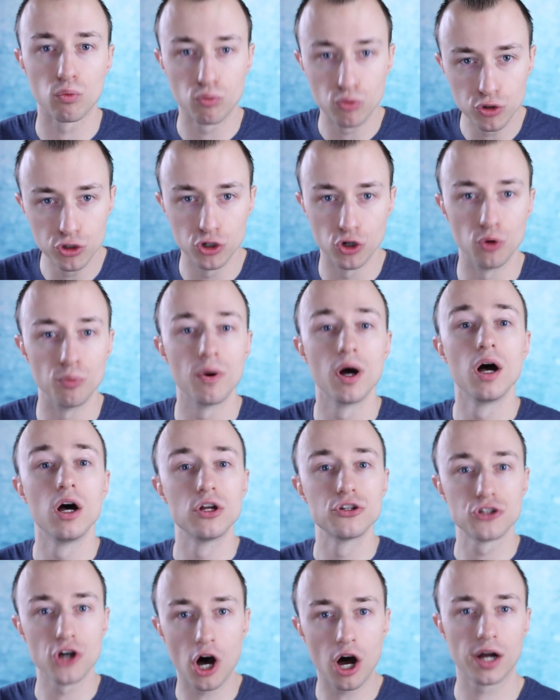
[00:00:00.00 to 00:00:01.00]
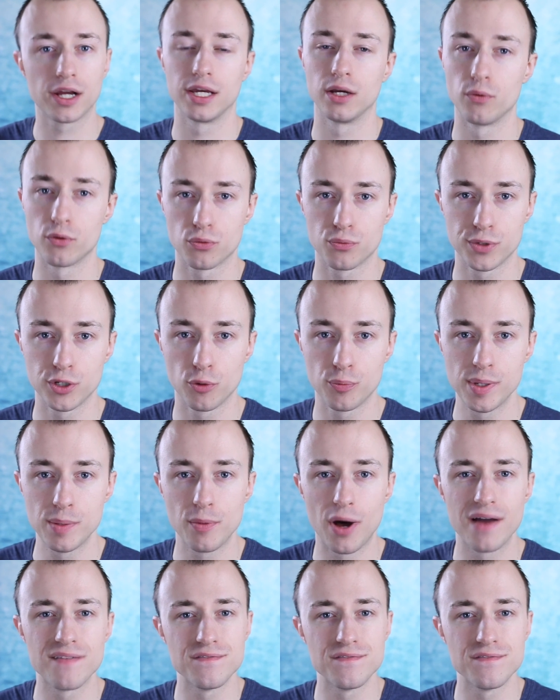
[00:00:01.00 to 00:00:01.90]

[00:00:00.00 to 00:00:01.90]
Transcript: room talking with real people.